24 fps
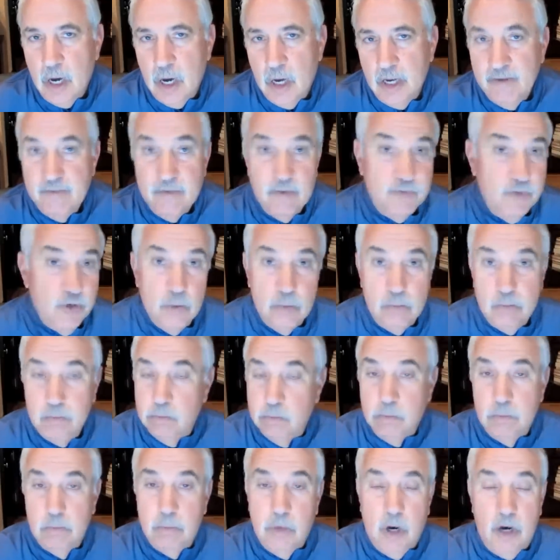even if you
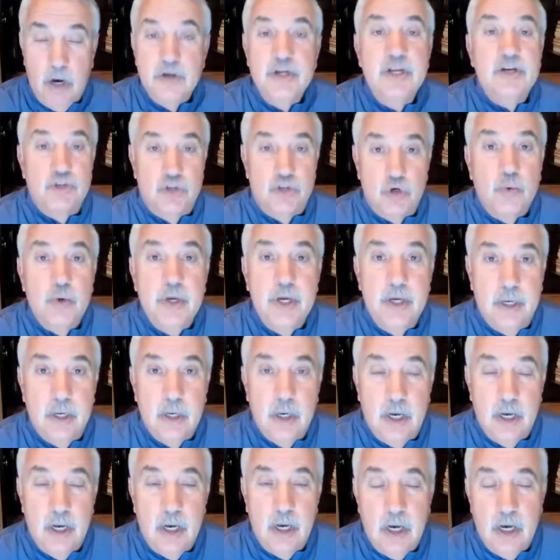are disagreeing
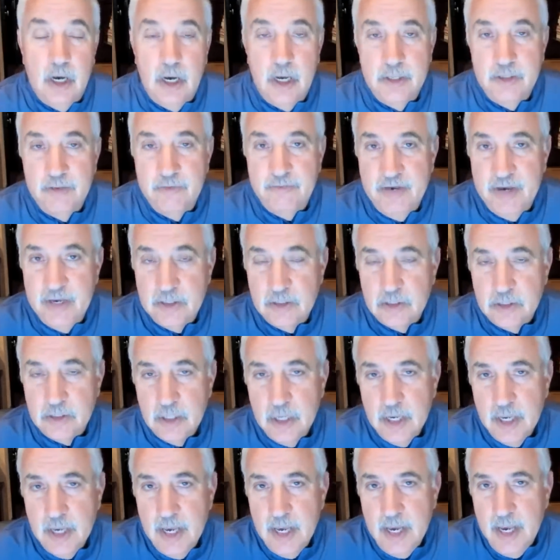on the face.
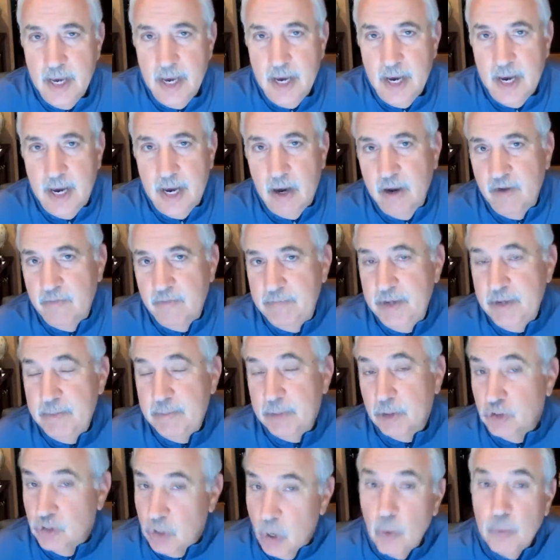If
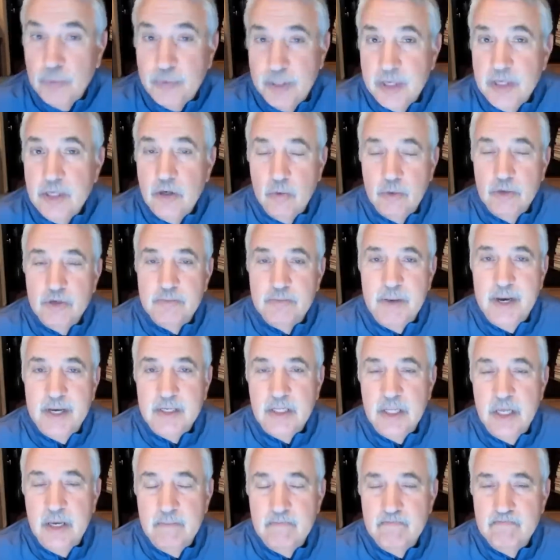people don't think you
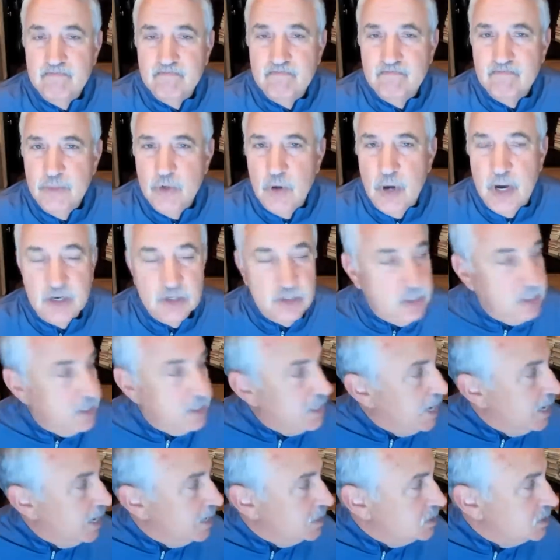respect them, you actually
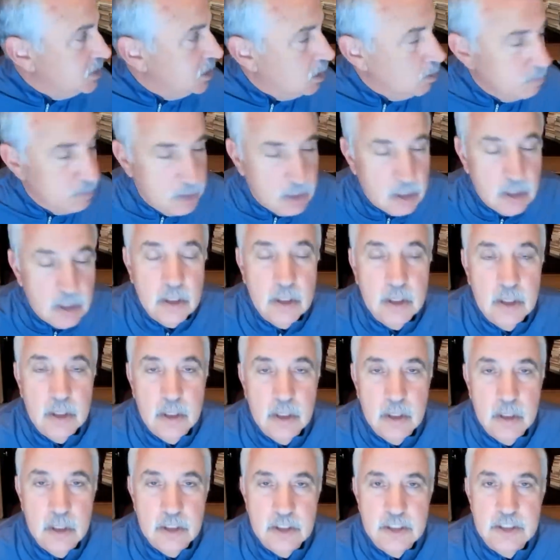can't tell them the
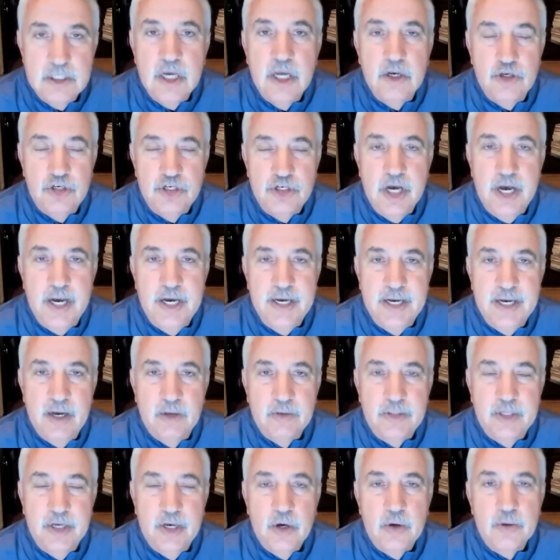sun is shining
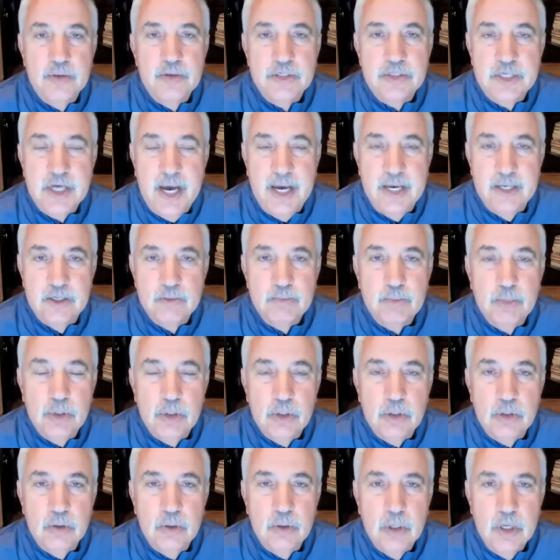out there, or the sky is
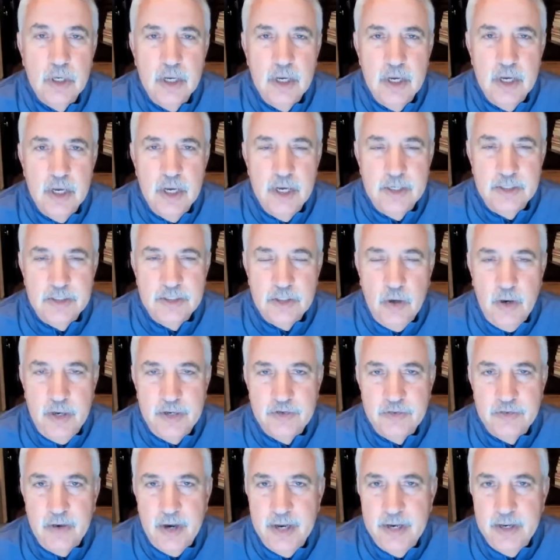blue. So I
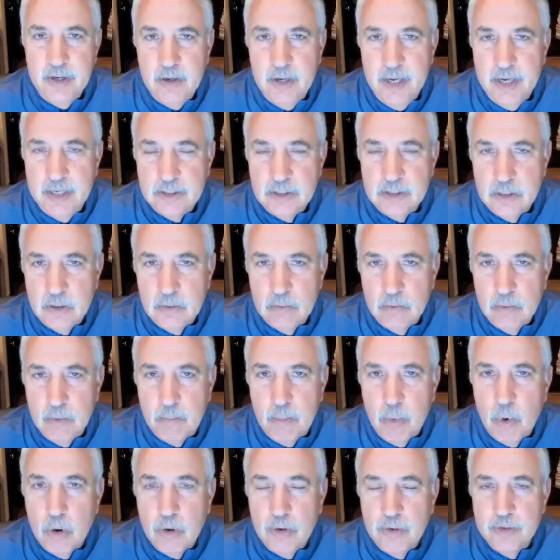try, as a
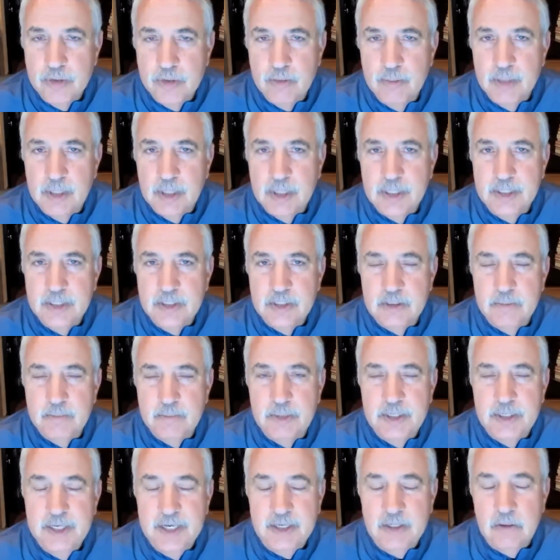reporter in the Middle East in
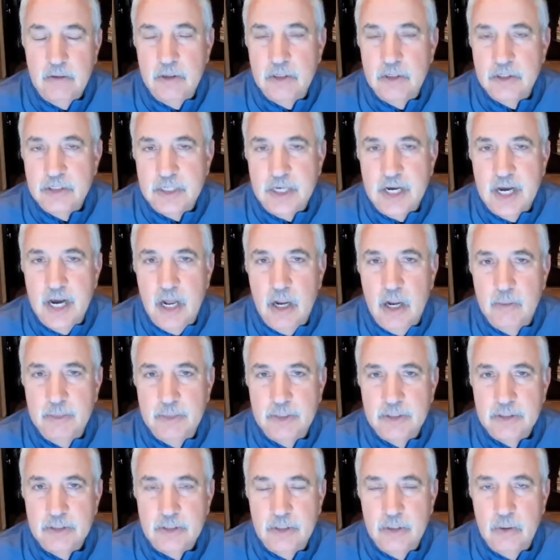particular, as a
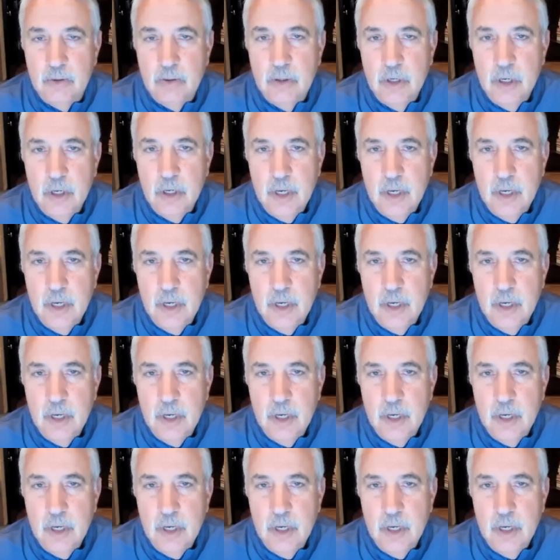columnist, to